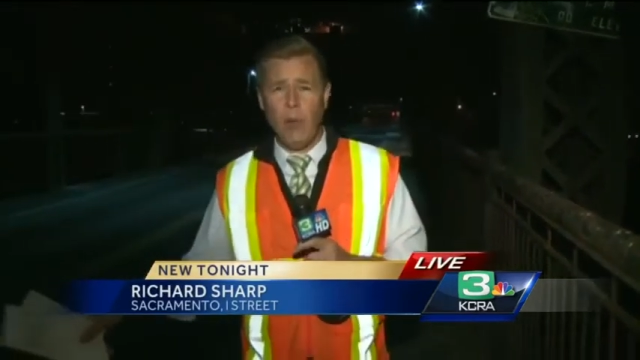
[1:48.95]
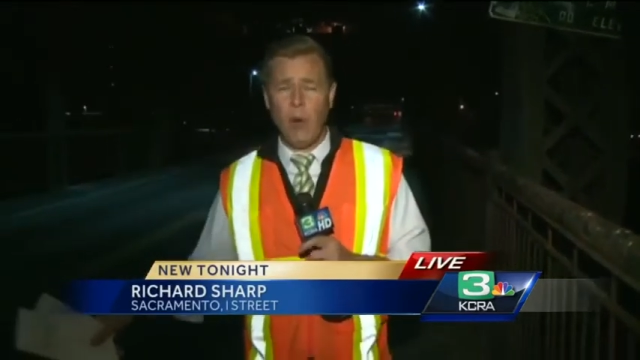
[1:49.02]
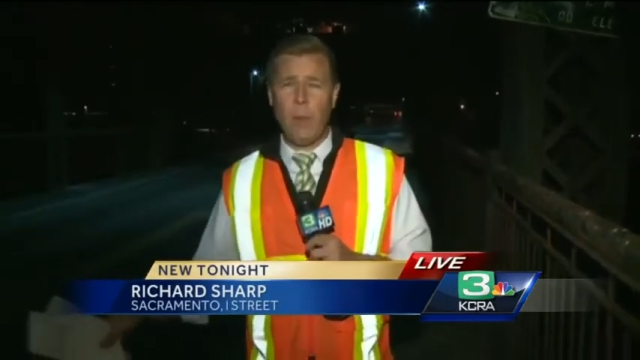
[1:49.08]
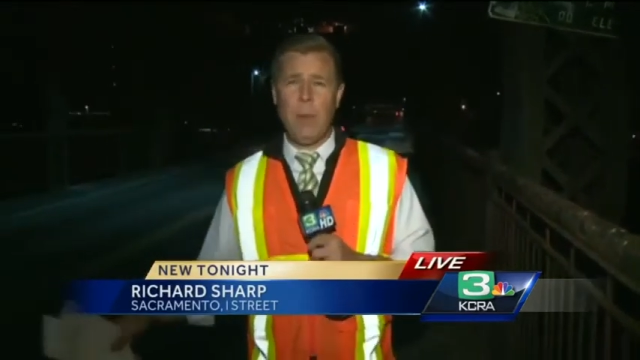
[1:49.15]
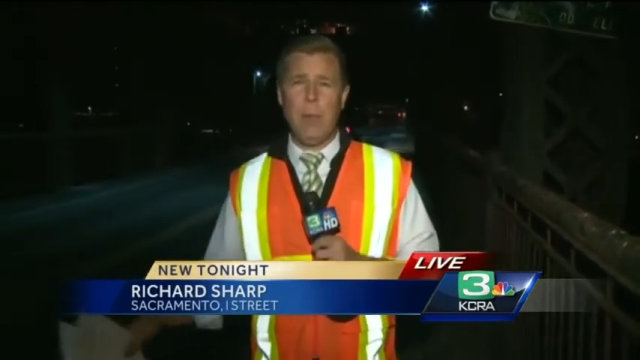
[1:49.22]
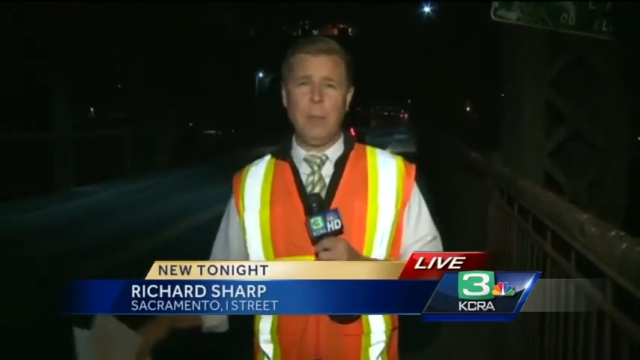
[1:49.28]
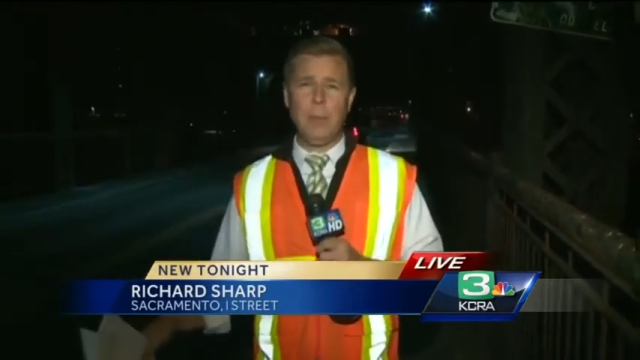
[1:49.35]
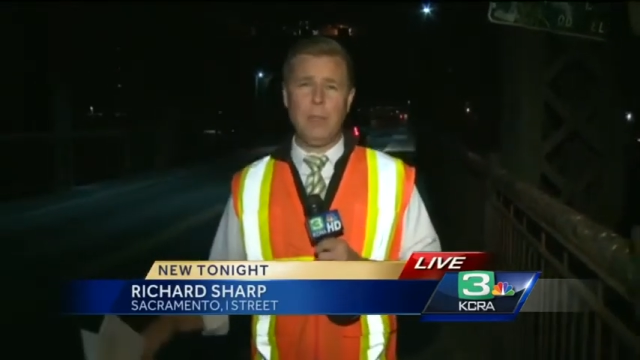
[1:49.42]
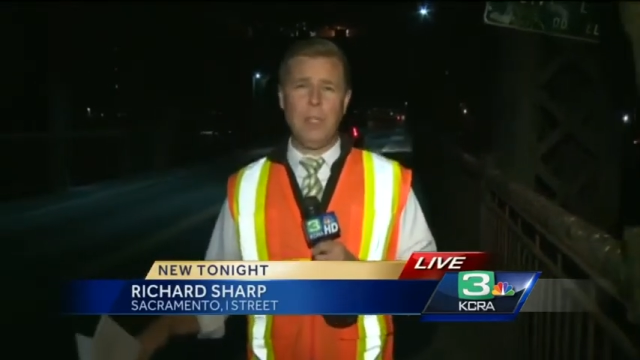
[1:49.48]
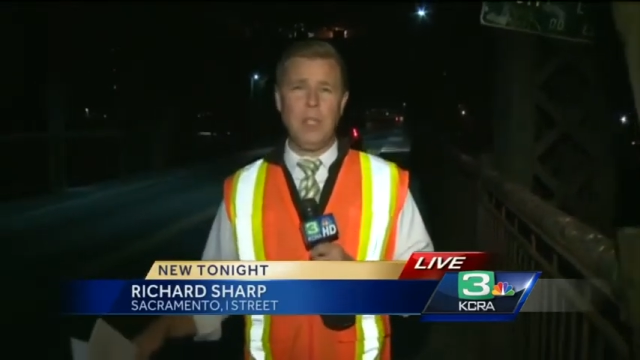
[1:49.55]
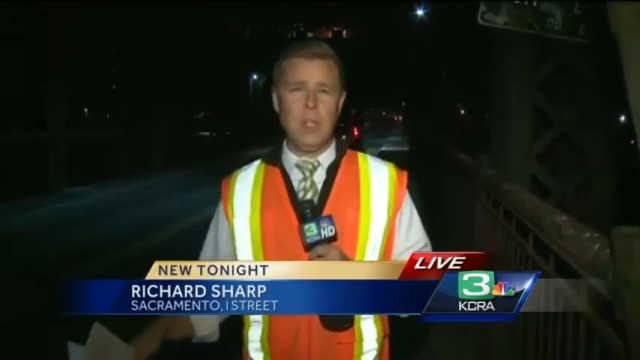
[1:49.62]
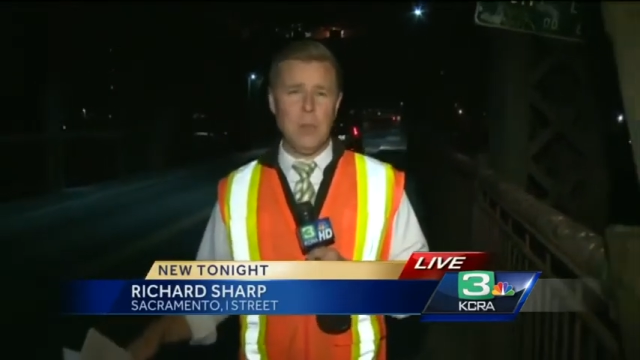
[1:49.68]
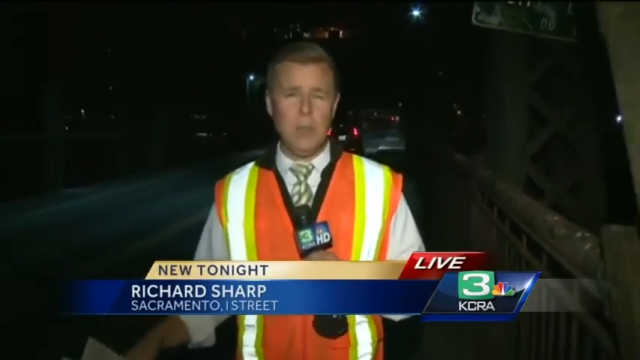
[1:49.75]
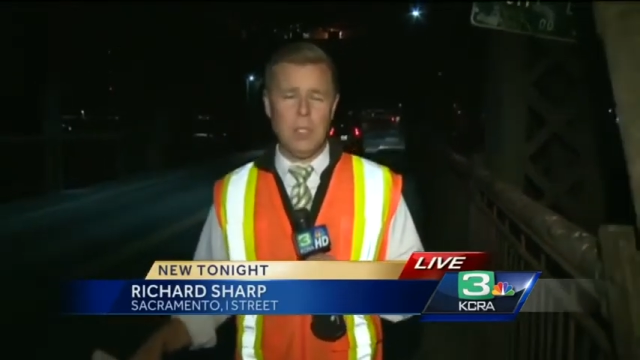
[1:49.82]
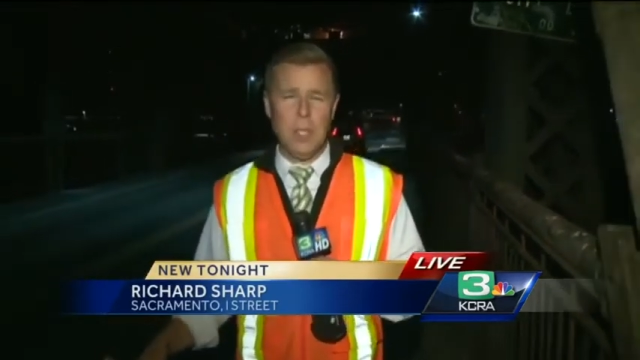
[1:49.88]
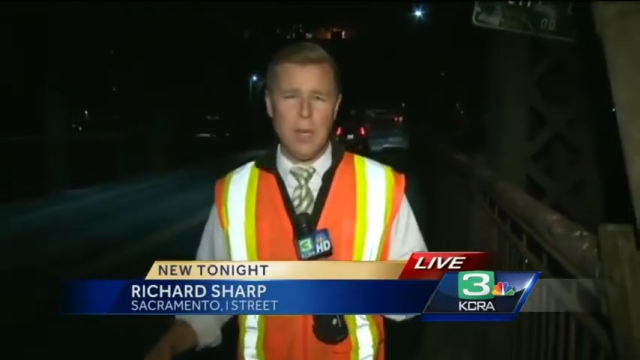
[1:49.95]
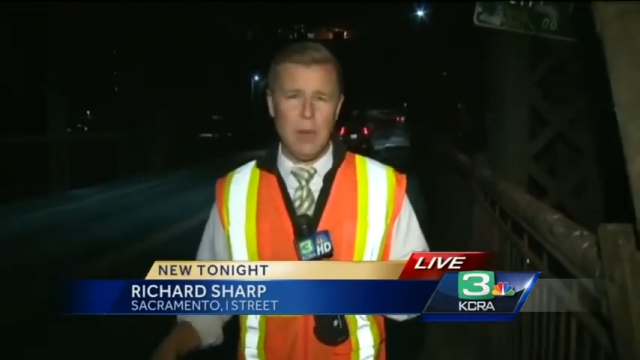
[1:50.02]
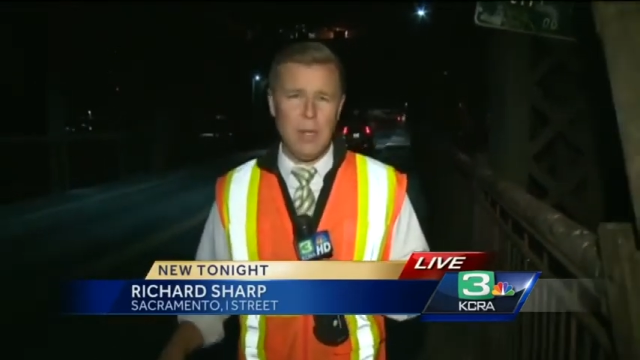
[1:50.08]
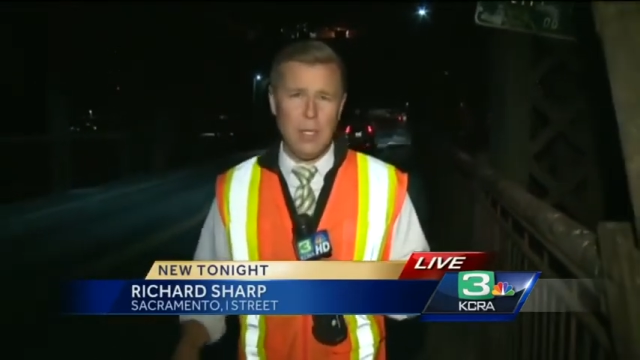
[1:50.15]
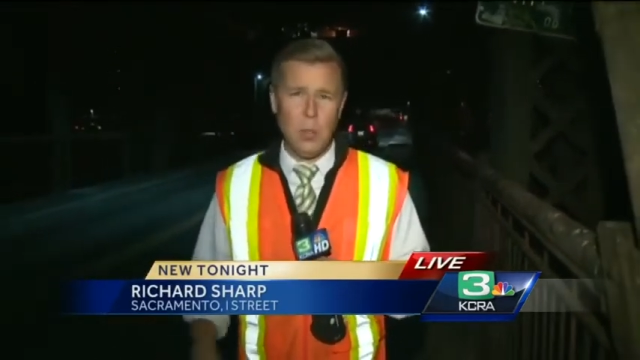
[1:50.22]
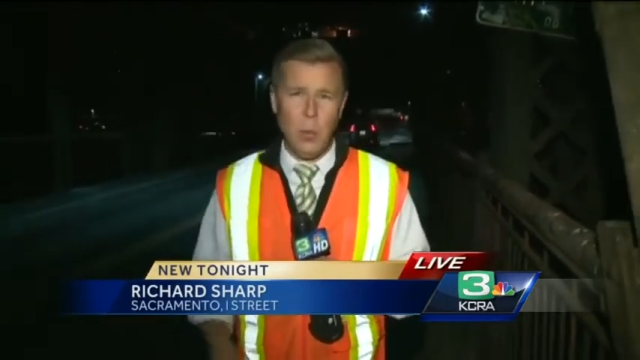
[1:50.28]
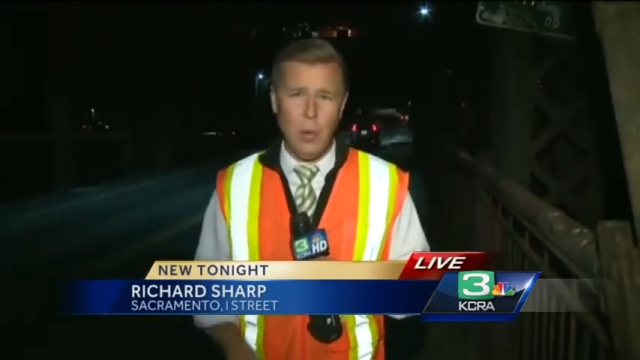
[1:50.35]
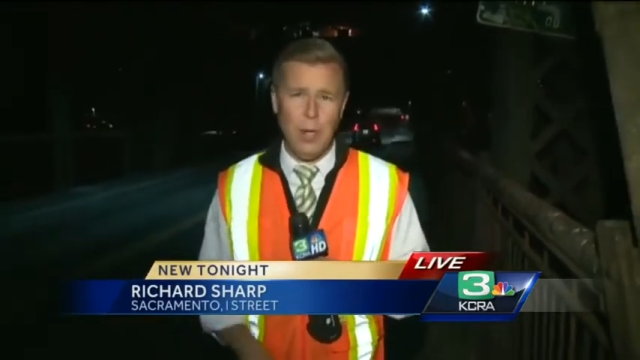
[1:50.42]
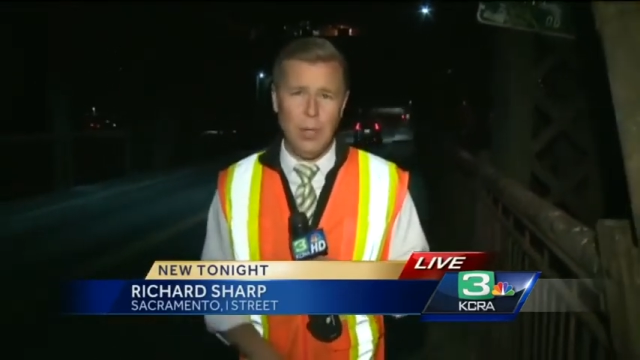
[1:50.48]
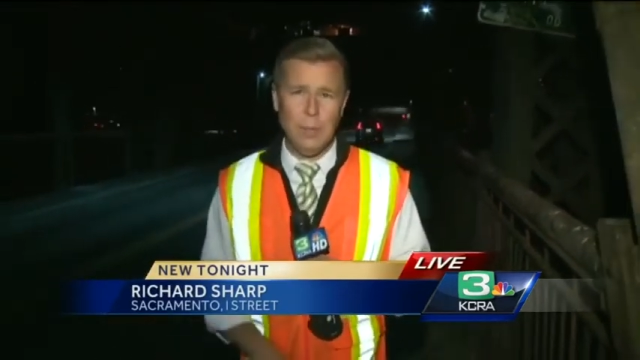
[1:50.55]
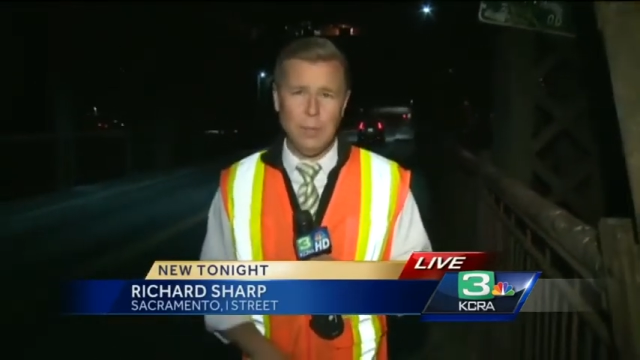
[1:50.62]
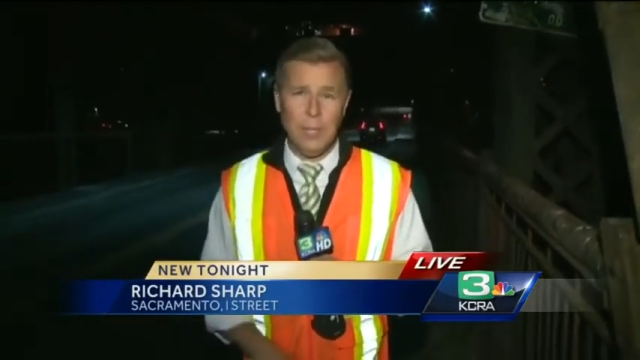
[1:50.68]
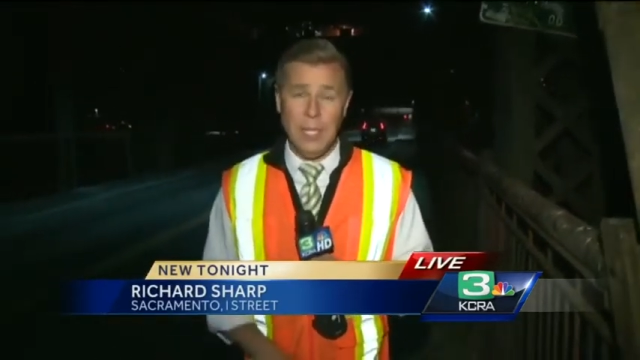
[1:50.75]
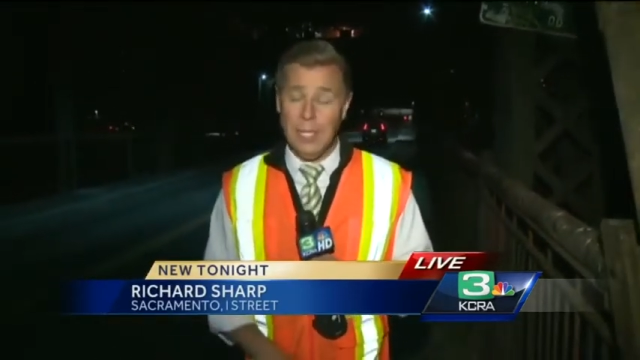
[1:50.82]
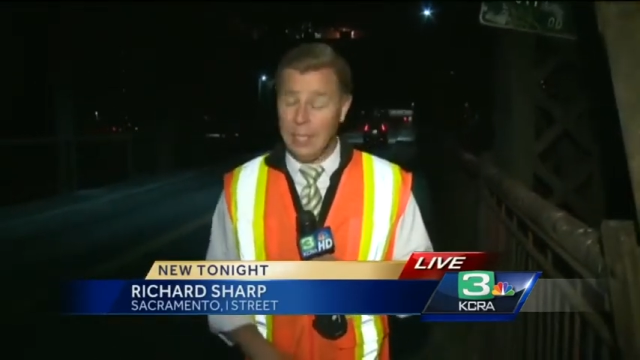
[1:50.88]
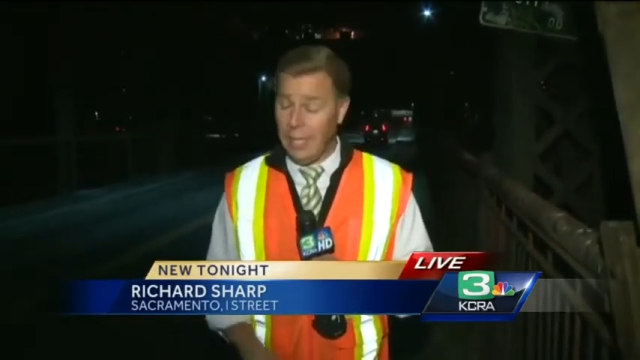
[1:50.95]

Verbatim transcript: for people to use there as well.